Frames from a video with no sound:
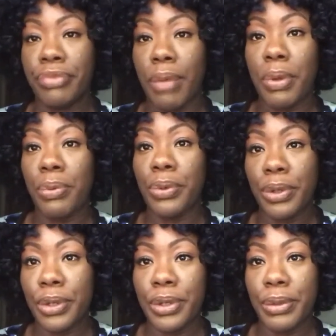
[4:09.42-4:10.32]
I mean, what
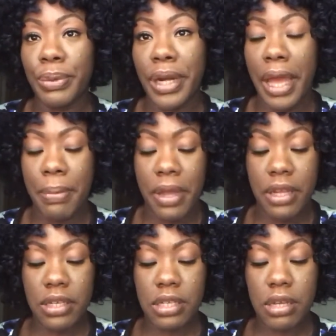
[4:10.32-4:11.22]
are you going to do with an eye
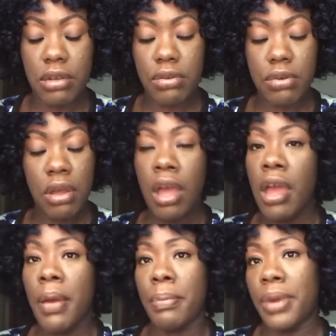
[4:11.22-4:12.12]
pen? So,
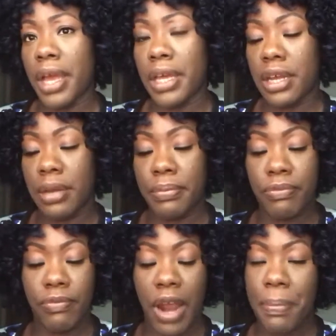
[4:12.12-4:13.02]
I'm not going to
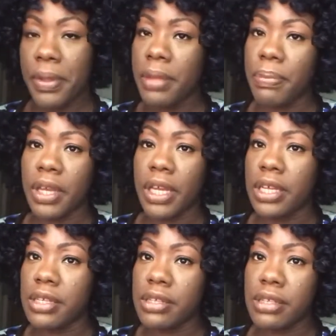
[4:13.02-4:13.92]
unwrap it
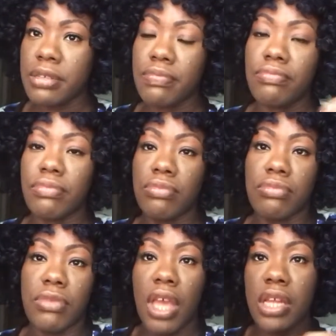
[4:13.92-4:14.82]
because
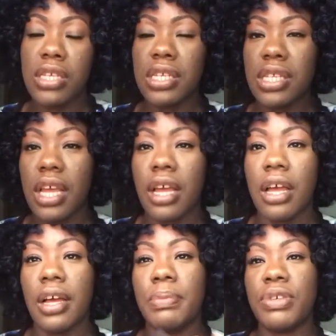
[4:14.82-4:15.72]
it's just like a,
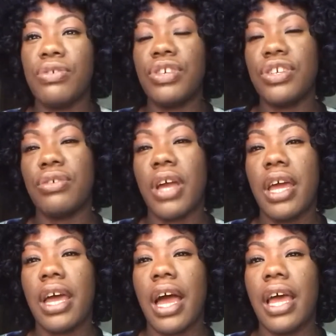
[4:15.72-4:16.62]
um, a traditional
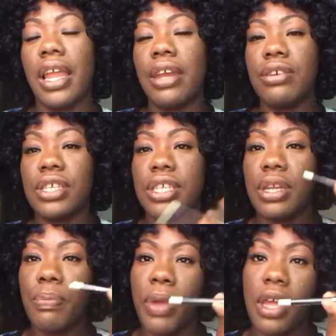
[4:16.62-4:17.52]
kind of eyeliner, just
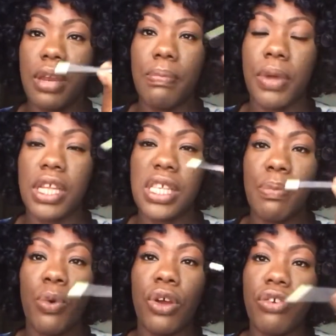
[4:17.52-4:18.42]
in a pen, but it's a
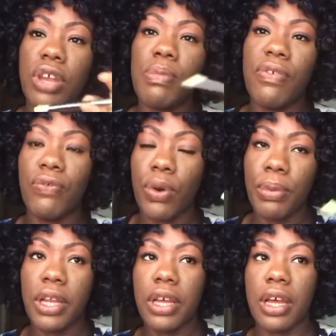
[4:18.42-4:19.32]
more creamy
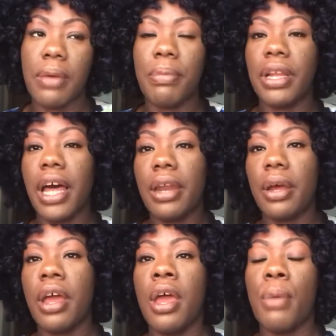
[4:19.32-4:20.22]
formula. Um, a lot
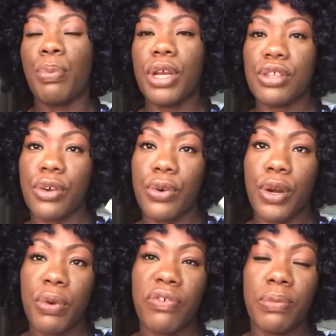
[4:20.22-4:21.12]
of brands are
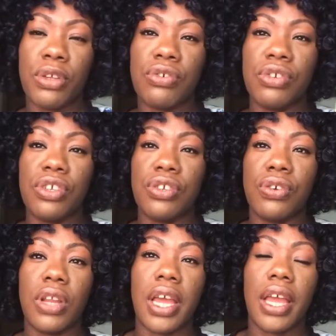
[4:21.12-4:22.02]
going away from your
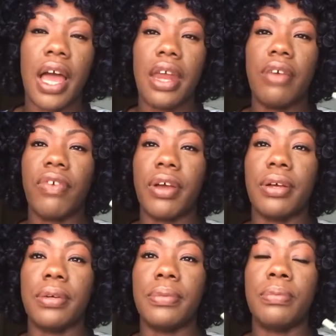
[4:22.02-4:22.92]
traditional, like kind of,
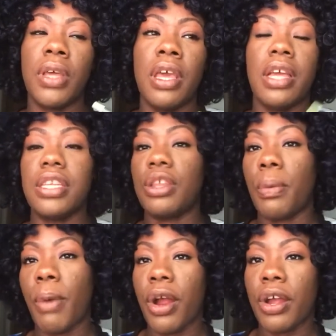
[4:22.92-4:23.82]
um, it's either
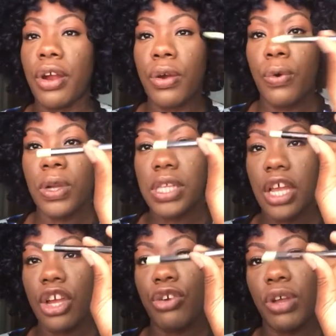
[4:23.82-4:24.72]
a marker or it's
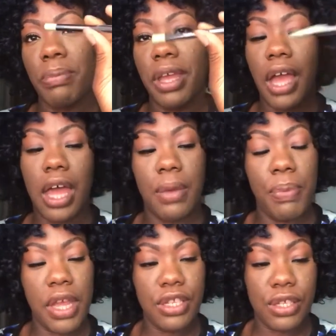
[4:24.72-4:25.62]
like a creamy kind of
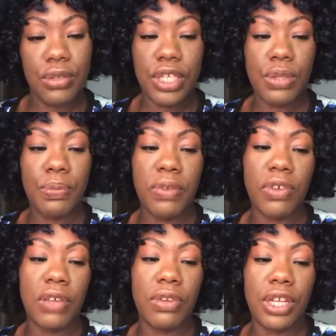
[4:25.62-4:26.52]
pen. So this will be
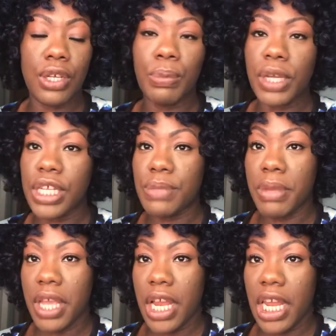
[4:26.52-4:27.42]
really, really dope because
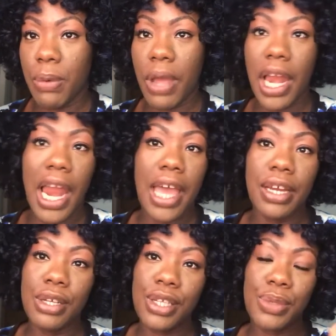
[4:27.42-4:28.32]
me and liquid
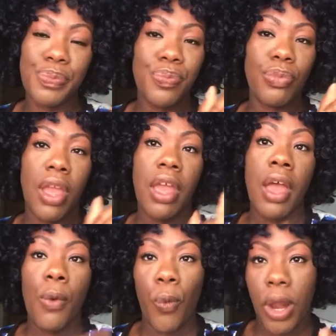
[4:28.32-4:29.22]
eyeliners,
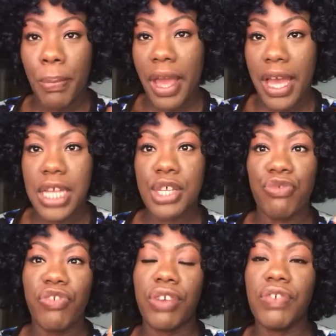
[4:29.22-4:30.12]
one, my eyes
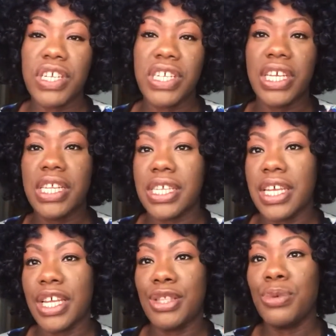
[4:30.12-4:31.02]
are very, very
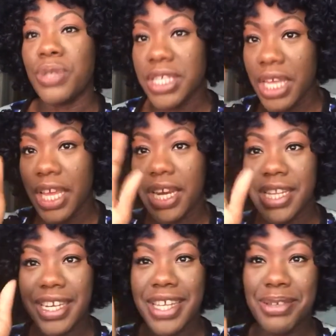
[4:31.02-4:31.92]
slanted, and two, this hand
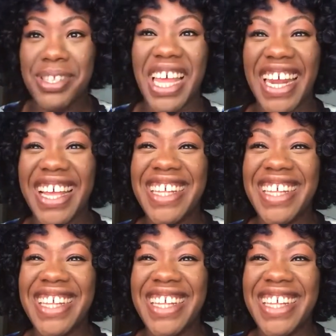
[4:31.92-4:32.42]
is not so steady.